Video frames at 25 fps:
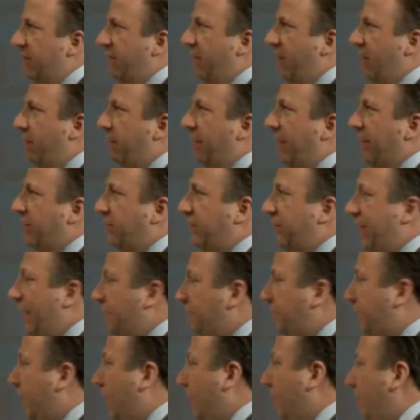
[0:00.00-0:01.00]
being developed
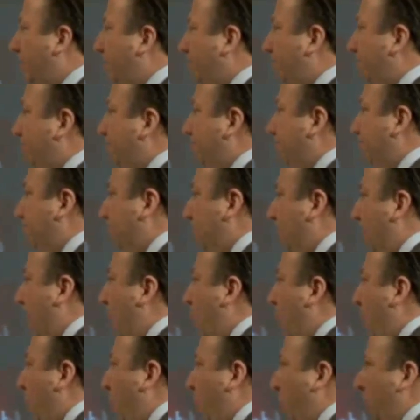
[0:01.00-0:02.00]
by Samsung
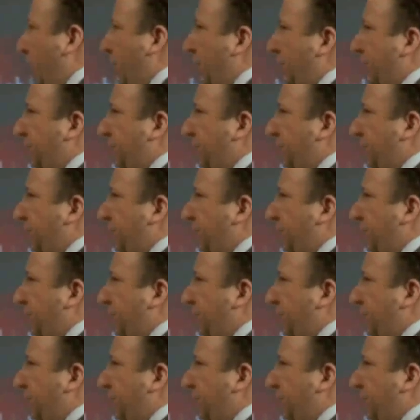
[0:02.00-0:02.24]
and our